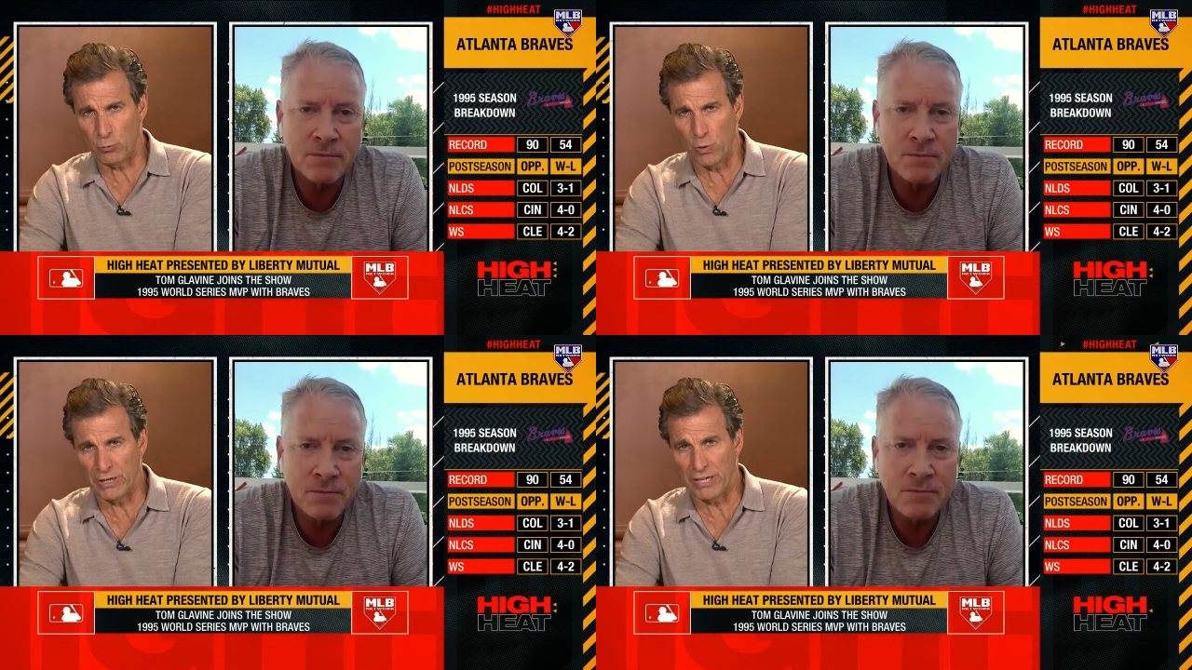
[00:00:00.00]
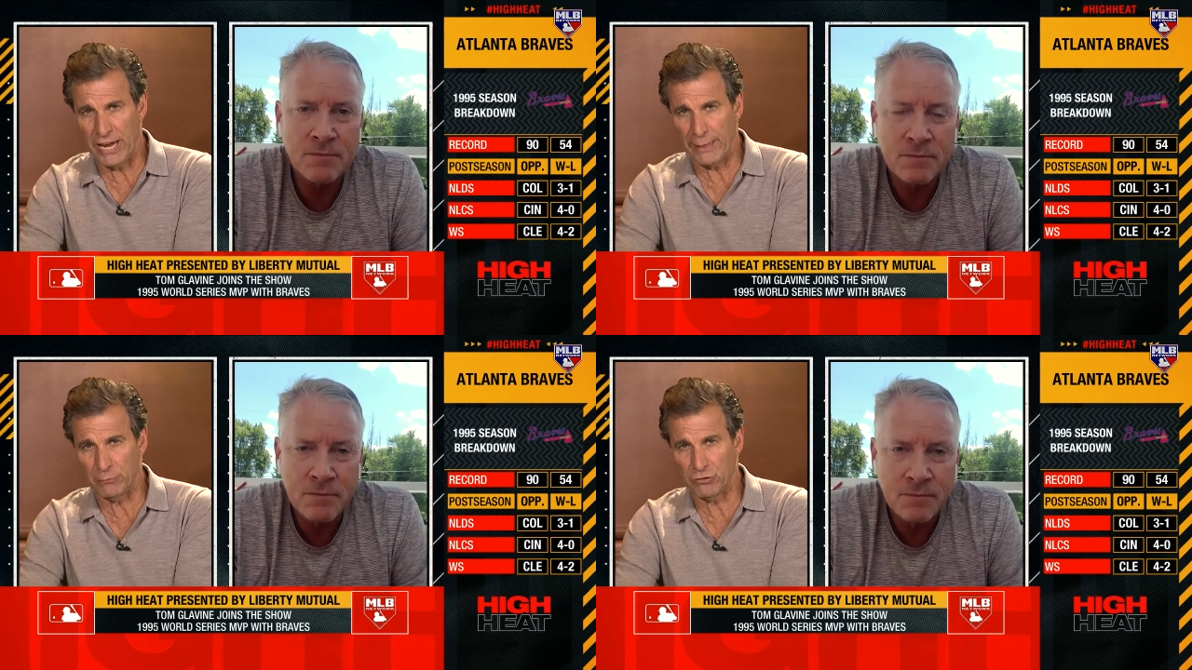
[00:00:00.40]
Speaker 1: won
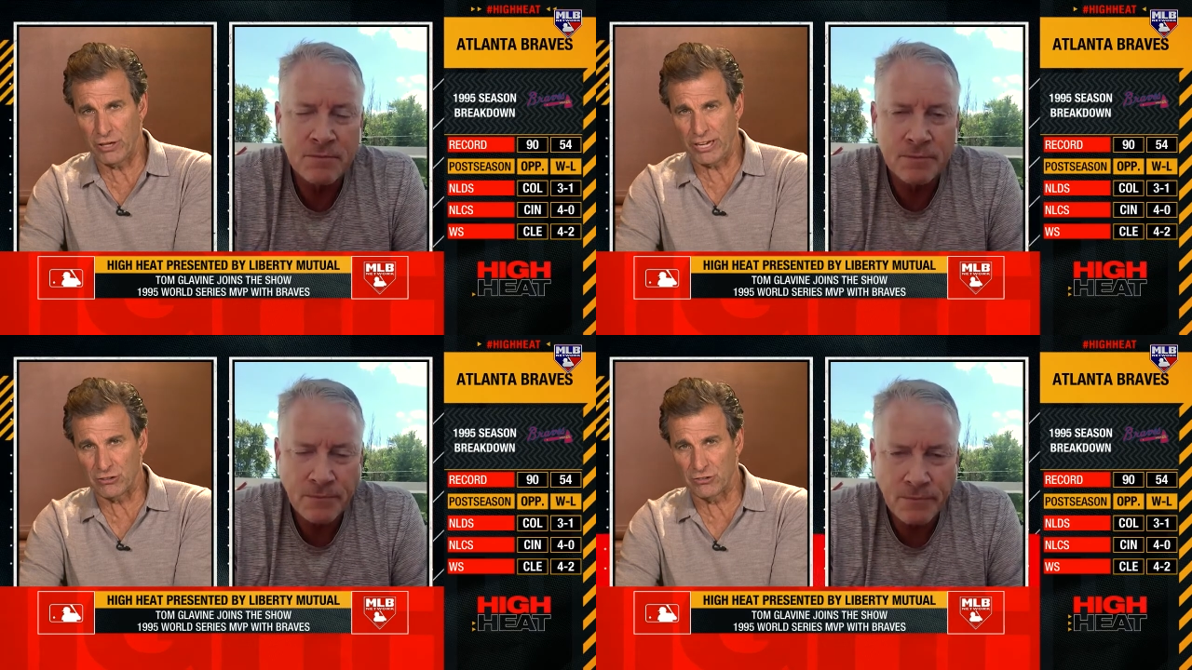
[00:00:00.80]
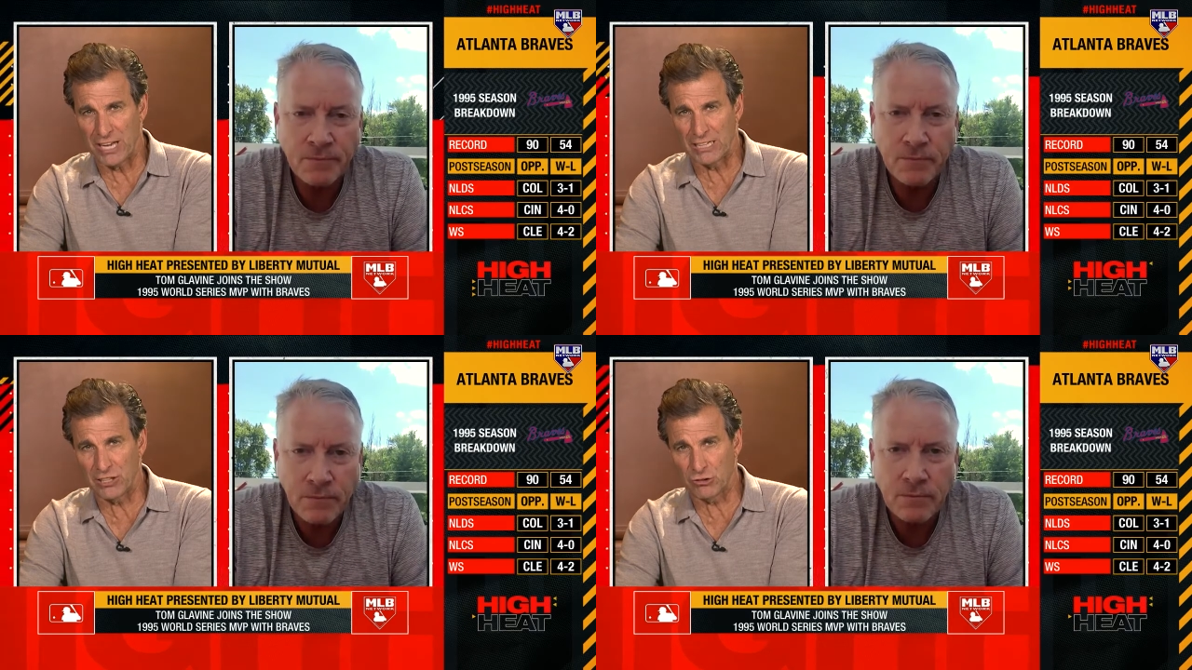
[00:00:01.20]
Game Six. Is
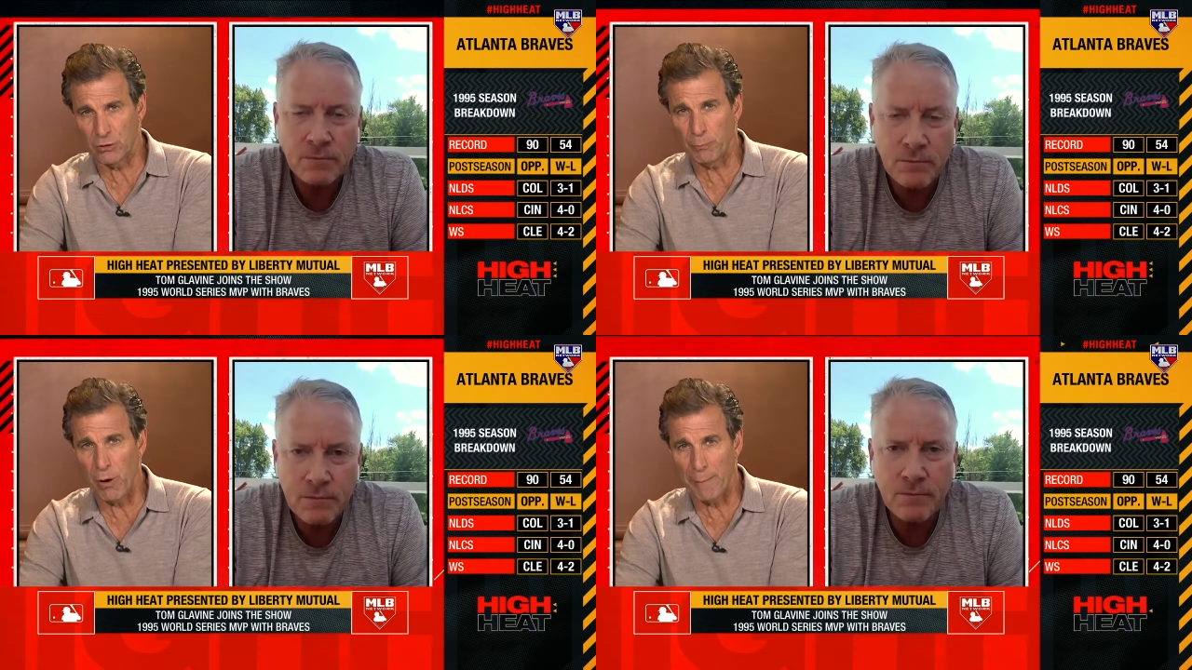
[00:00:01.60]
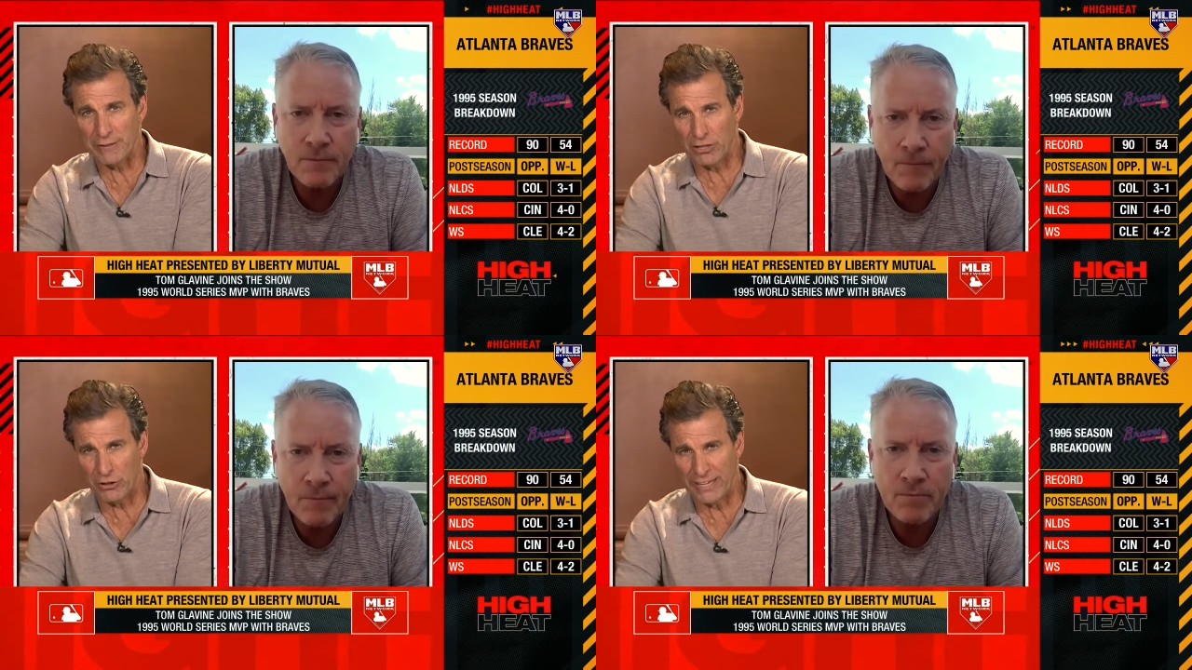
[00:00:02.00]
that a
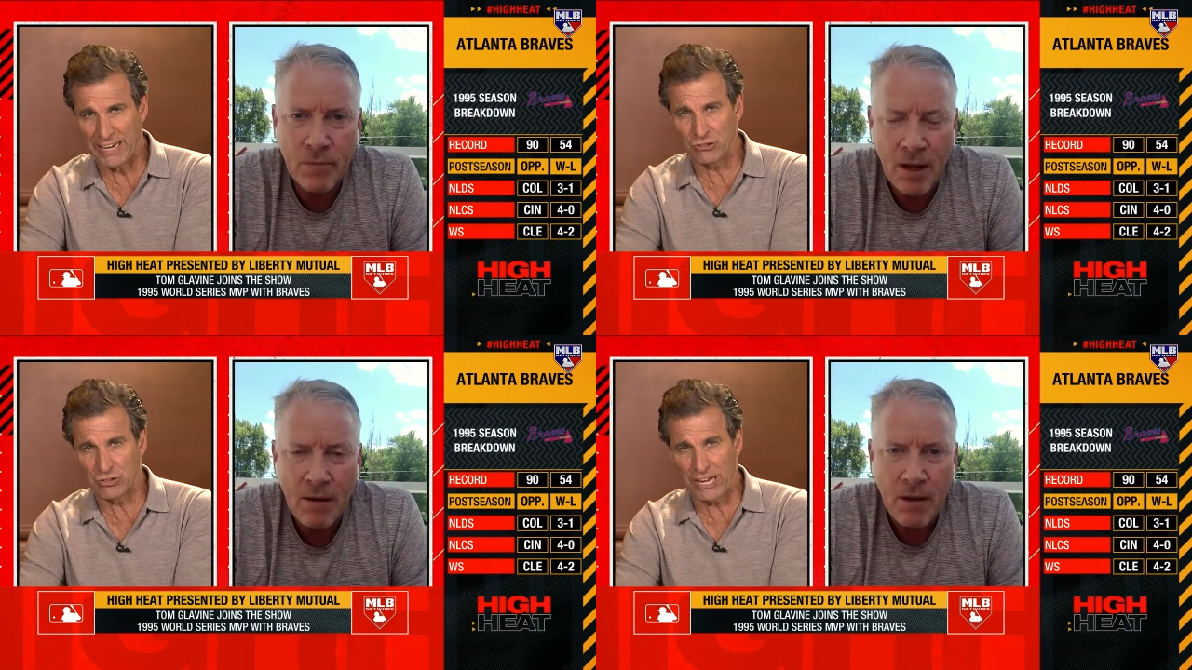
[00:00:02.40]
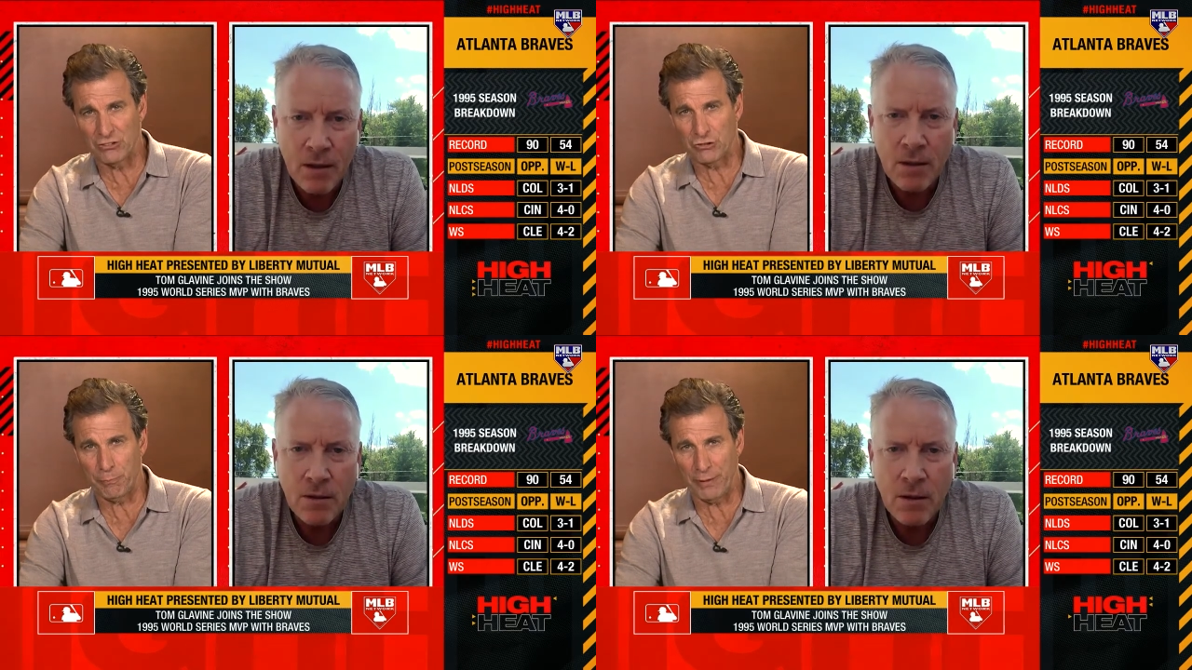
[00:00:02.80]
disappointment that you didn't get a
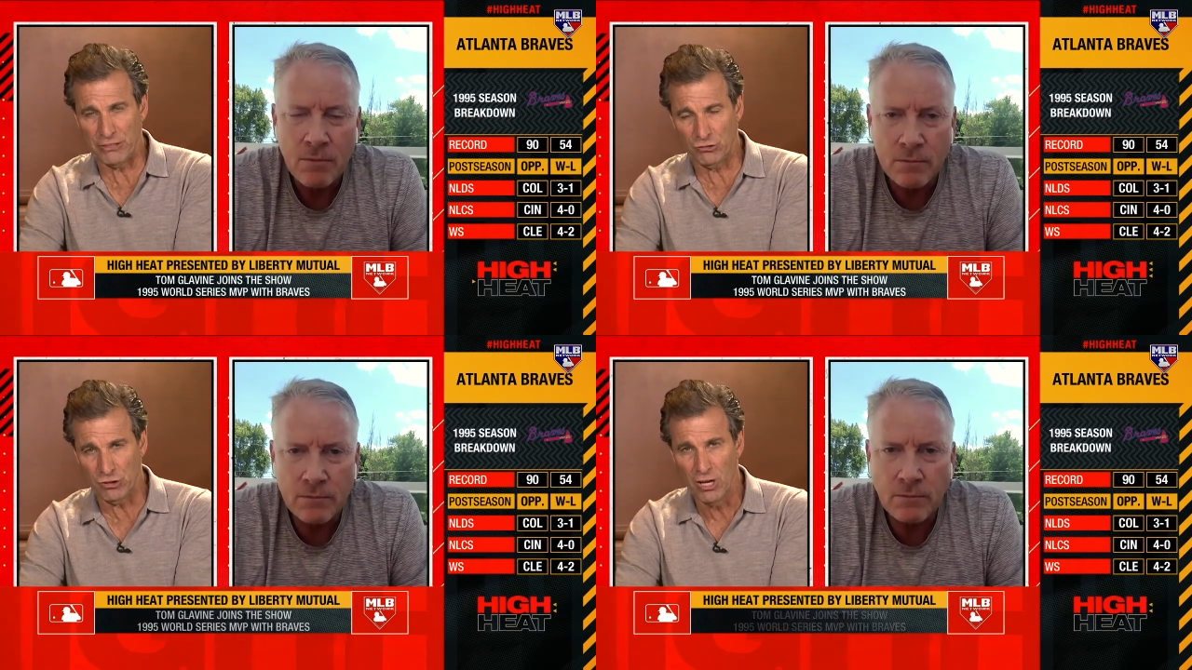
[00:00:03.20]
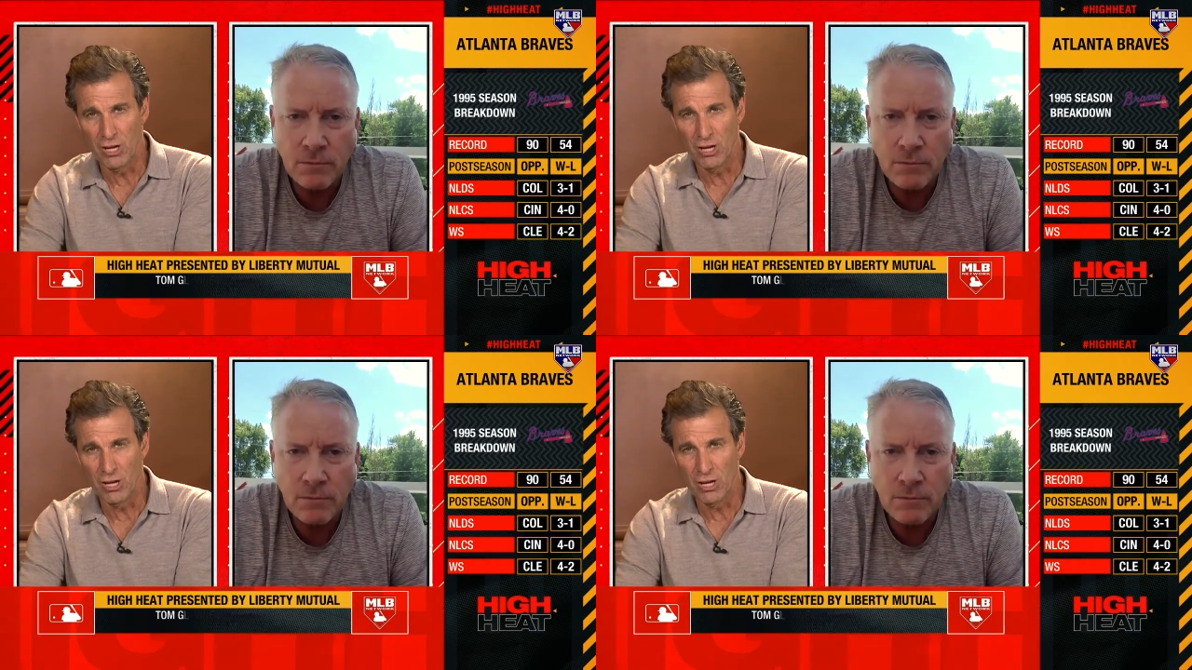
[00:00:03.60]
chance to pitch